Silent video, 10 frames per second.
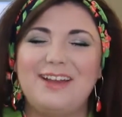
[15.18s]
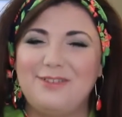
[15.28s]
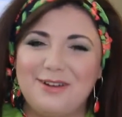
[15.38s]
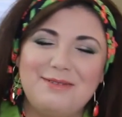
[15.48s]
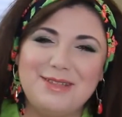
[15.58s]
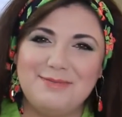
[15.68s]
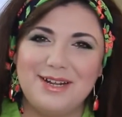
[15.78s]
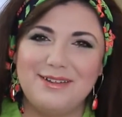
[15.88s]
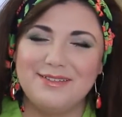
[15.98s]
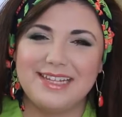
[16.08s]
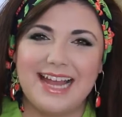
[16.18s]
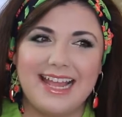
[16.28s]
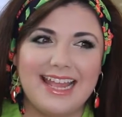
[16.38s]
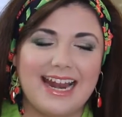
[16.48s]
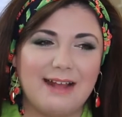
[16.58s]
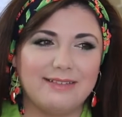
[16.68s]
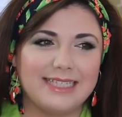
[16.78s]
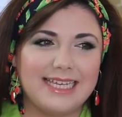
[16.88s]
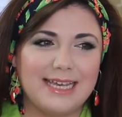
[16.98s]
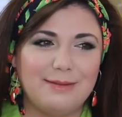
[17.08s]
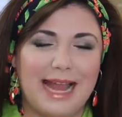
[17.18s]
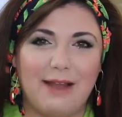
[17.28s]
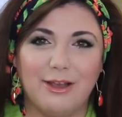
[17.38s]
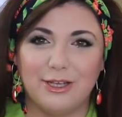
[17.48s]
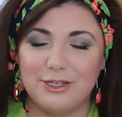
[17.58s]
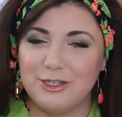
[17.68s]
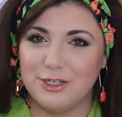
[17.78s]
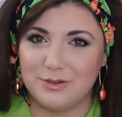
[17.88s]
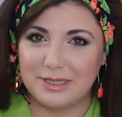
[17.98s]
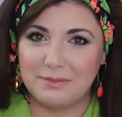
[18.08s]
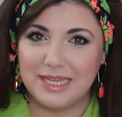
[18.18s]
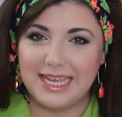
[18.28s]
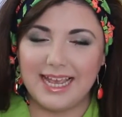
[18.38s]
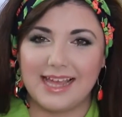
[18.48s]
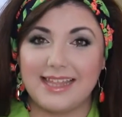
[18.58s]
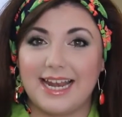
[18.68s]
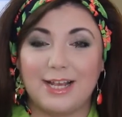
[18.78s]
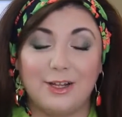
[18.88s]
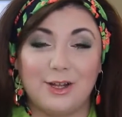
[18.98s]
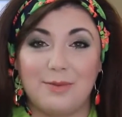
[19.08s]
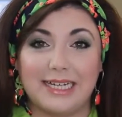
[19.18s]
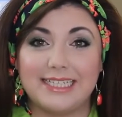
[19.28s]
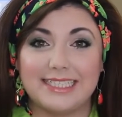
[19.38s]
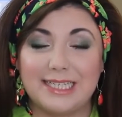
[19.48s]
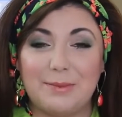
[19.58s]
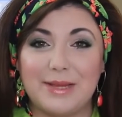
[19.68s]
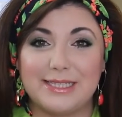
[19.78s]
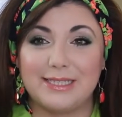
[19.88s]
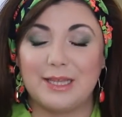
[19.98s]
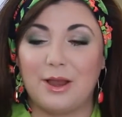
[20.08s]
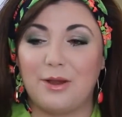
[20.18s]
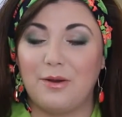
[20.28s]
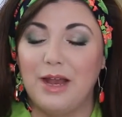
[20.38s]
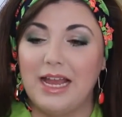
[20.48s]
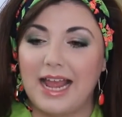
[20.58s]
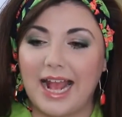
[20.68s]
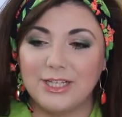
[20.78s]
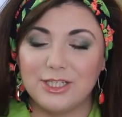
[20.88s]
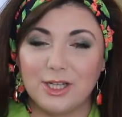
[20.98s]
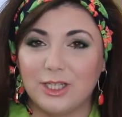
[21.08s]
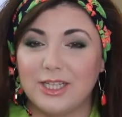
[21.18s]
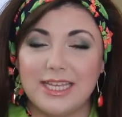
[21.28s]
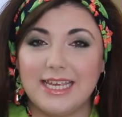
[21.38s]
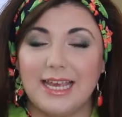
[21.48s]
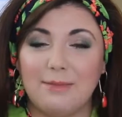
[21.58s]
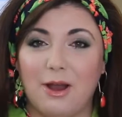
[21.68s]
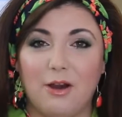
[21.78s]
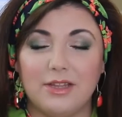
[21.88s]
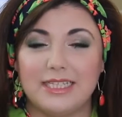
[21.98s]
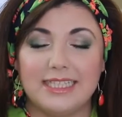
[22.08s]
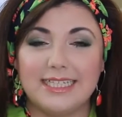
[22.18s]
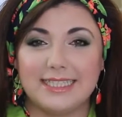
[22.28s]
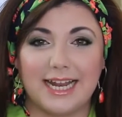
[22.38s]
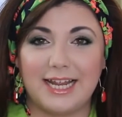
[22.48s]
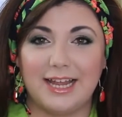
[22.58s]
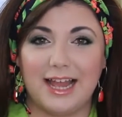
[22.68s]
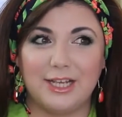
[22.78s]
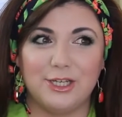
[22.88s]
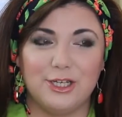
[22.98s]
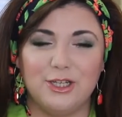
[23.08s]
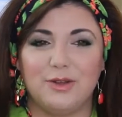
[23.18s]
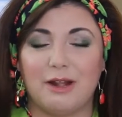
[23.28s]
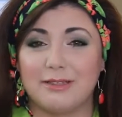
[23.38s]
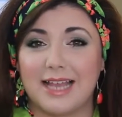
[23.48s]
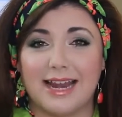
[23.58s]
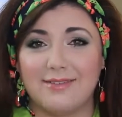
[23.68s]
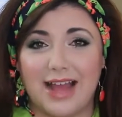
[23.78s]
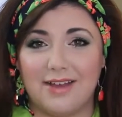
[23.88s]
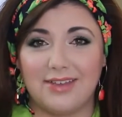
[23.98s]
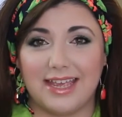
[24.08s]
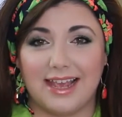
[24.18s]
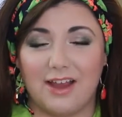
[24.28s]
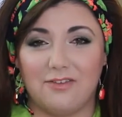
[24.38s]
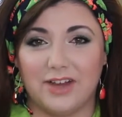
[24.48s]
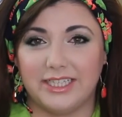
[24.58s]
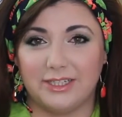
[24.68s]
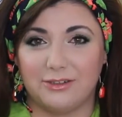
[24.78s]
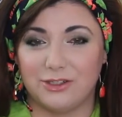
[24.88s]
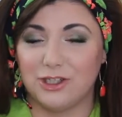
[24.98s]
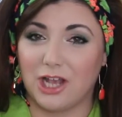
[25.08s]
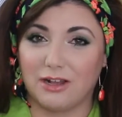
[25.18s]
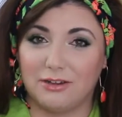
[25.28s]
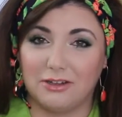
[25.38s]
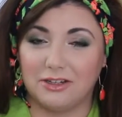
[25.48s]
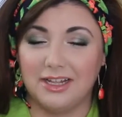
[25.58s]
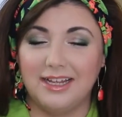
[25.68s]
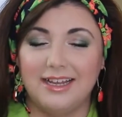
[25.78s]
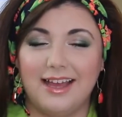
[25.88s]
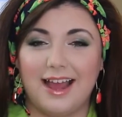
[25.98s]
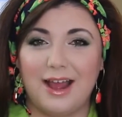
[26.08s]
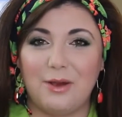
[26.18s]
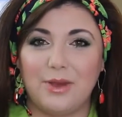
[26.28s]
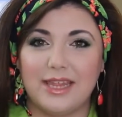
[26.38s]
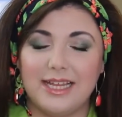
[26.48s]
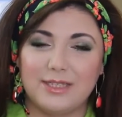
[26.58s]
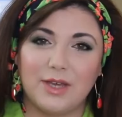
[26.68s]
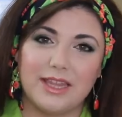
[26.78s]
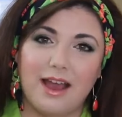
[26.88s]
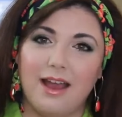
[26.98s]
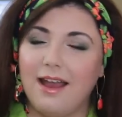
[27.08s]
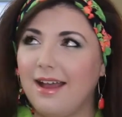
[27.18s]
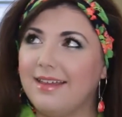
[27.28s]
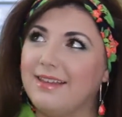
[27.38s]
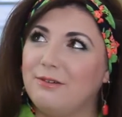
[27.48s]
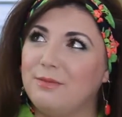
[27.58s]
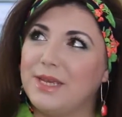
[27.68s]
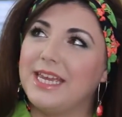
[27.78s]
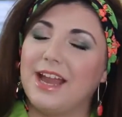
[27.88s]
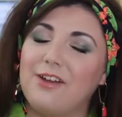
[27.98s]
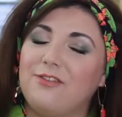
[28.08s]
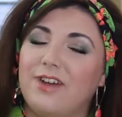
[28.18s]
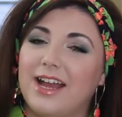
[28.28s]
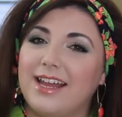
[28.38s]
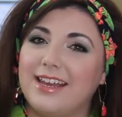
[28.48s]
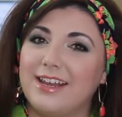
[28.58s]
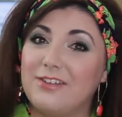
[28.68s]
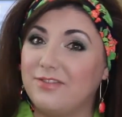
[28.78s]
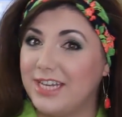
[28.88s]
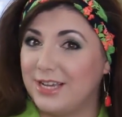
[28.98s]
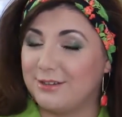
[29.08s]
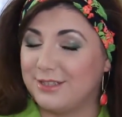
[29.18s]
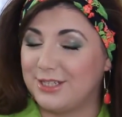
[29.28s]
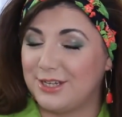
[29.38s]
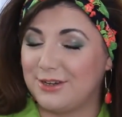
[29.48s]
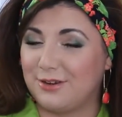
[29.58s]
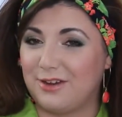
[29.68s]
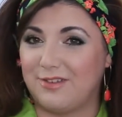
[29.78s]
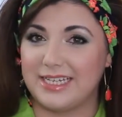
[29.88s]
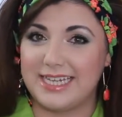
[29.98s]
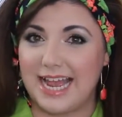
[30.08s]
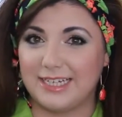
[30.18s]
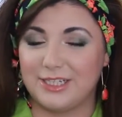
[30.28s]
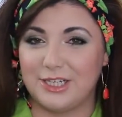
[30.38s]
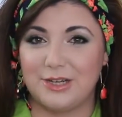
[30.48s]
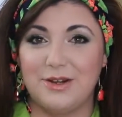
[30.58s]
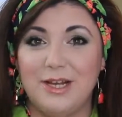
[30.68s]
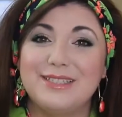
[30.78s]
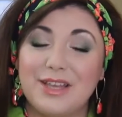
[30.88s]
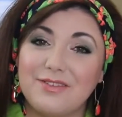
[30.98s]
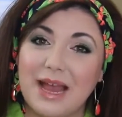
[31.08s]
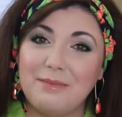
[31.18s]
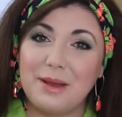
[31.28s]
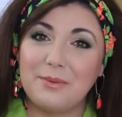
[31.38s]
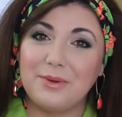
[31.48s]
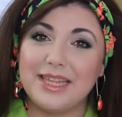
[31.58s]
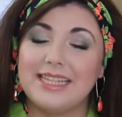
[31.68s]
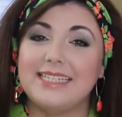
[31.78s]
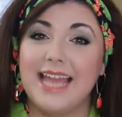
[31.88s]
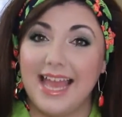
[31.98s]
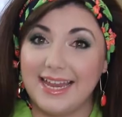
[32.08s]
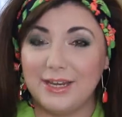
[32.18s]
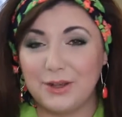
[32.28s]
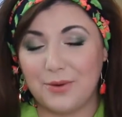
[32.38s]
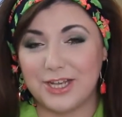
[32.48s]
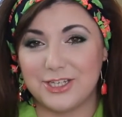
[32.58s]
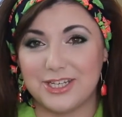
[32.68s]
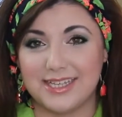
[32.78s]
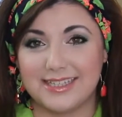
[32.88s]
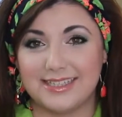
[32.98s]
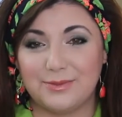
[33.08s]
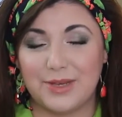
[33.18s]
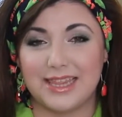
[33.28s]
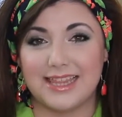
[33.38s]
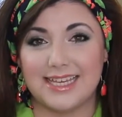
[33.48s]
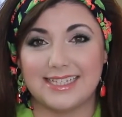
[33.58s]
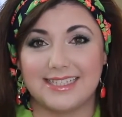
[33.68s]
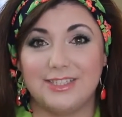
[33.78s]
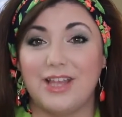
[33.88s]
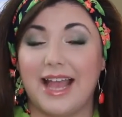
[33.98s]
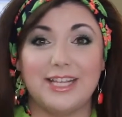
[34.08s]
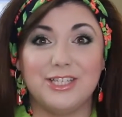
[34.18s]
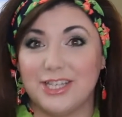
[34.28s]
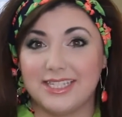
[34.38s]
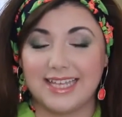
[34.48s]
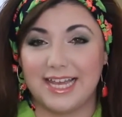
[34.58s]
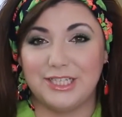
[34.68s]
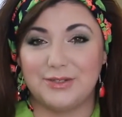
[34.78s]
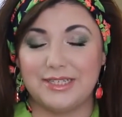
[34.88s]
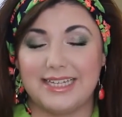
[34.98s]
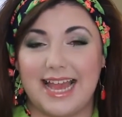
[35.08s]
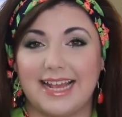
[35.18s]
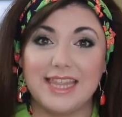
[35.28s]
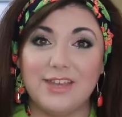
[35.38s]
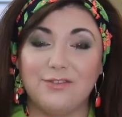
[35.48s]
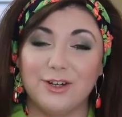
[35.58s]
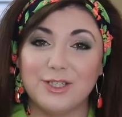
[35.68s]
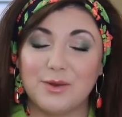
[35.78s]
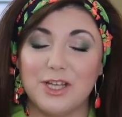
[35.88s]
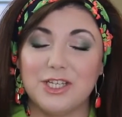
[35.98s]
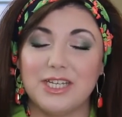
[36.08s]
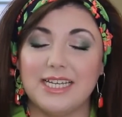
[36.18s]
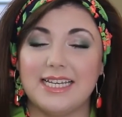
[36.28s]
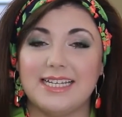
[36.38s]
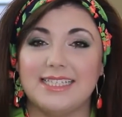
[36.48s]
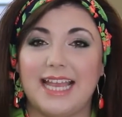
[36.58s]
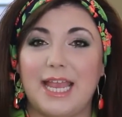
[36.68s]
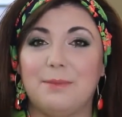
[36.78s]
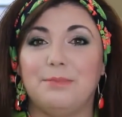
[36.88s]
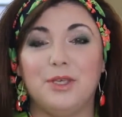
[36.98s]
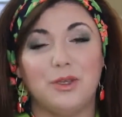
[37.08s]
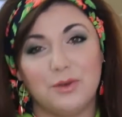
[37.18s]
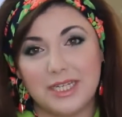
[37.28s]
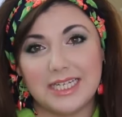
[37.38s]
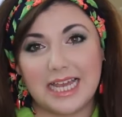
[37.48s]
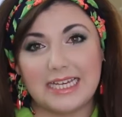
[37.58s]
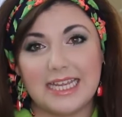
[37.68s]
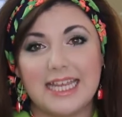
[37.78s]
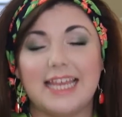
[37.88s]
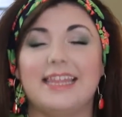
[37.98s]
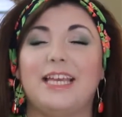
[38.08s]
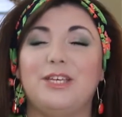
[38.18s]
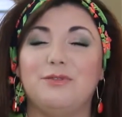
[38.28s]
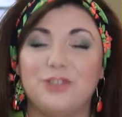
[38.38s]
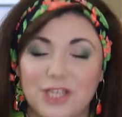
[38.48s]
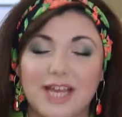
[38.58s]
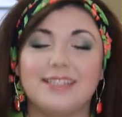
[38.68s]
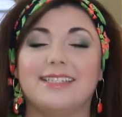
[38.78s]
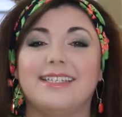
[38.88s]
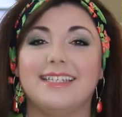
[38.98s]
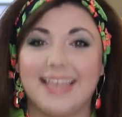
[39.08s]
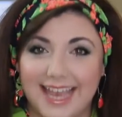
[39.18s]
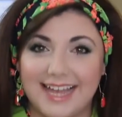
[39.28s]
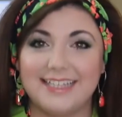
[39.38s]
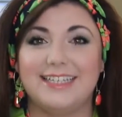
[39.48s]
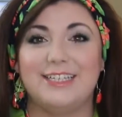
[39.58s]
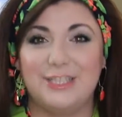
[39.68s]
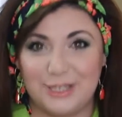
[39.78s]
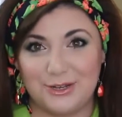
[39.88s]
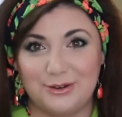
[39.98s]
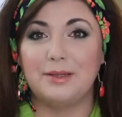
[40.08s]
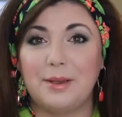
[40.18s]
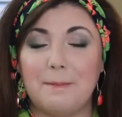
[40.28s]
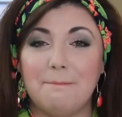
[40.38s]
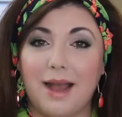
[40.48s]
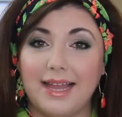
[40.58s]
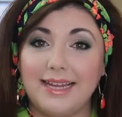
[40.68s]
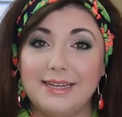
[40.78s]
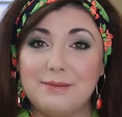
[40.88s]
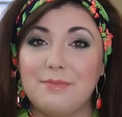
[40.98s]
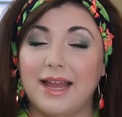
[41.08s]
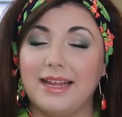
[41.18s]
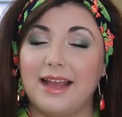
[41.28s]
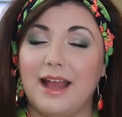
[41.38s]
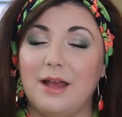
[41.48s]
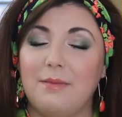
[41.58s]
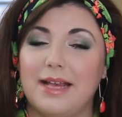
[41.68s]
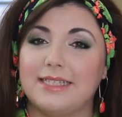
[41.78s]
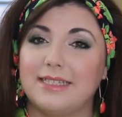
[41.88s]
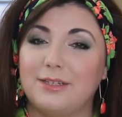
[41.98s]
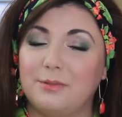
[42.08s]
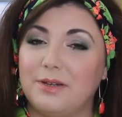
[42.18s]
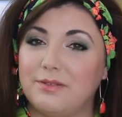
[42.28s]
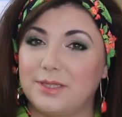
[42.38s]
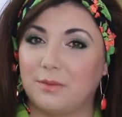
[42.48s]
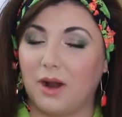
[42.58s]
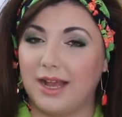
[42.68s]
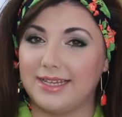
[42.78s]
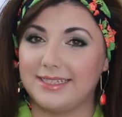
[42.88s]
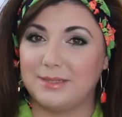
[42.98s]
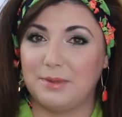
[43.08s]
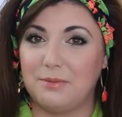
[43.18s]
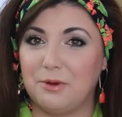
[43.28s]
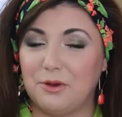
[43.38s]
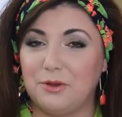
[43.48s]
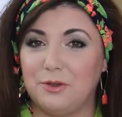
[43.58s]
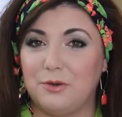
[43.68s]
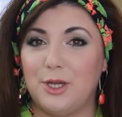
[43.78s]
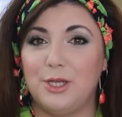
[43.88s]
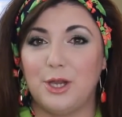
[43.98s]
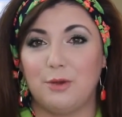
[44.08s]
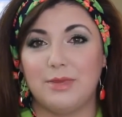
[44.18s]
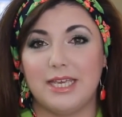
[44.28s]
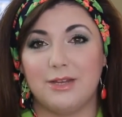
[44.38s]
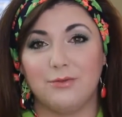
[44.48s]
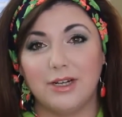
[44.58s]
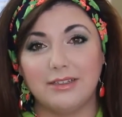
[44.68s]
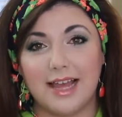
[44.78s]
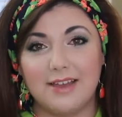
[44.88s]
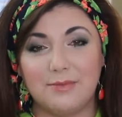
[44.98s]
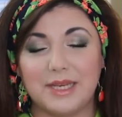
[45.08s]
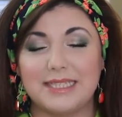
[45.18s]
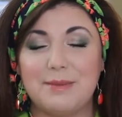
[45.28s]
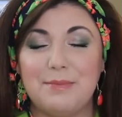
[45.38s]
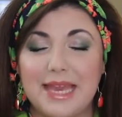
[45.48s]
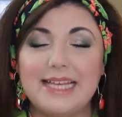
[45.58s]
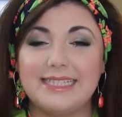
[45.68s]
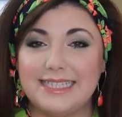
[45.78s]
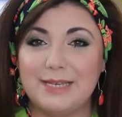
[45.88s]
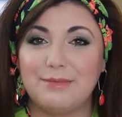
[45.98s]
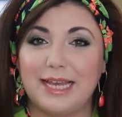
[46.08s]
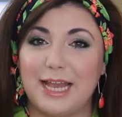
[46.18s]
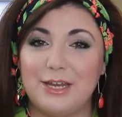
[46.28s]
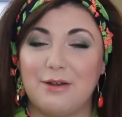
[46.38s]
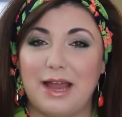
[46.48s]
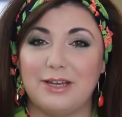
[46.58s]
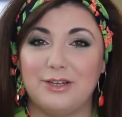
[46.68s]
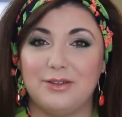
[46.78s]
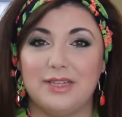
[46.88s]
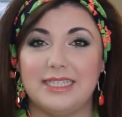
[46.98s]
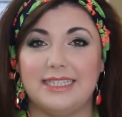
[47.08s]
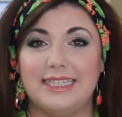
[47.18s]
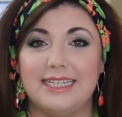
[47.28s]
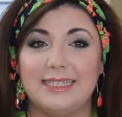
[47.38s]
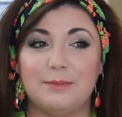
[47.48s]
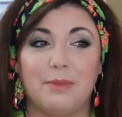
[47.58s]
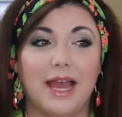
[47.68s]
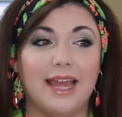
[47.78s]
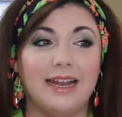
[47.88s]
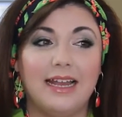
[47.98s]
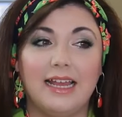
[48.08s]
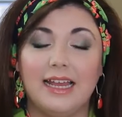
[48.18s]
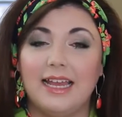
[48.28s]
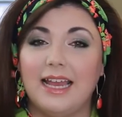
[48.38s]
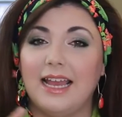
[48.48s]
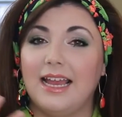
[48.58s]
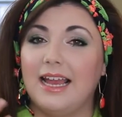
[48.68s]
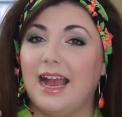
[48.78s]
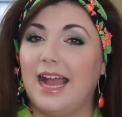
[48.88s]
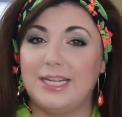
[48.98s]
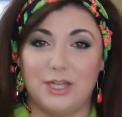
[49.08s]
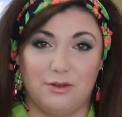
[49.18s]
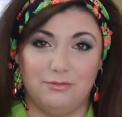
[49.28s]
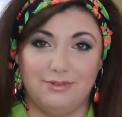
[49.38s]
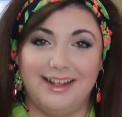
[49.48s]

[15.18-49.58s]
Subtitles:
woke up in the middle of the night and I was thinking about how I couldn't do something and then I couldn't go back to sleep, and so I just started thinking about all these things that I couldn't do, and I was kind of having a fun little chuckle with it, and so I thought, that would be a fun video to do, a fun tag to do. So I've come up with 10 questions with this I just can't do it tag. The first question is a beauty technique that you just can't do. Mine might come as a little bit of a surprise to people who know me in real life because it may seem like I know how to do these things, but I don't.